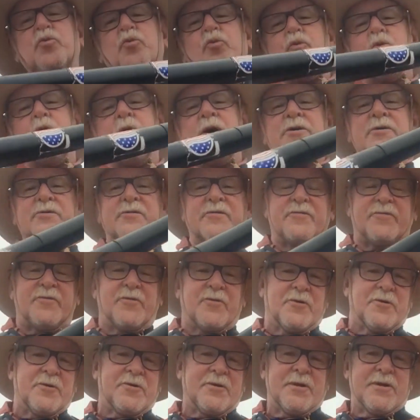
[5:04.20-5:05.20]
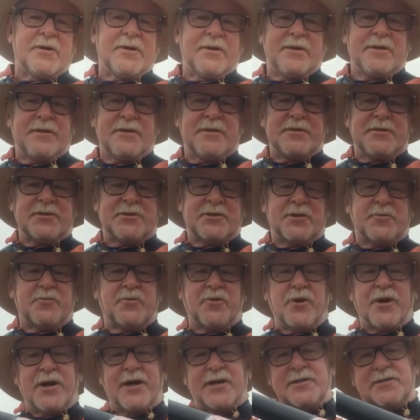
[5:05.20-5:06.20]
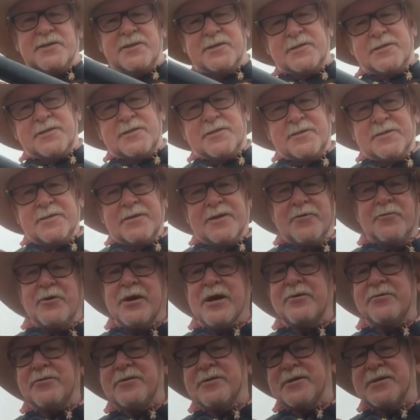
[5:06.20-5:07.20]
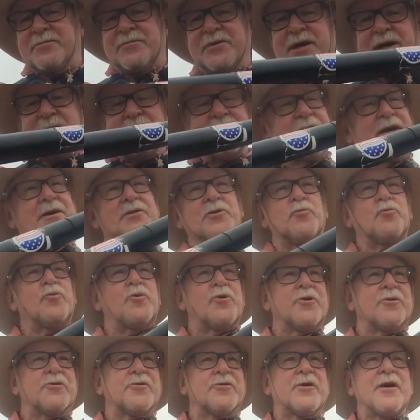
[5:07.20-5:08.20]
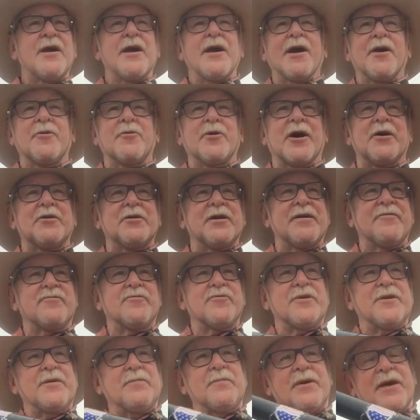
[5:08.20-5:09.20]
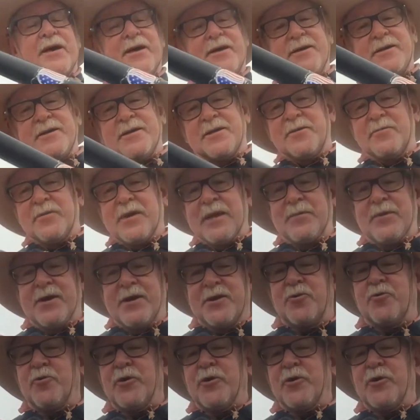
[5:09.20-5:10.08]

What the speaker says: wonderful surprises around, sometimes on the water, around every bend. There may be a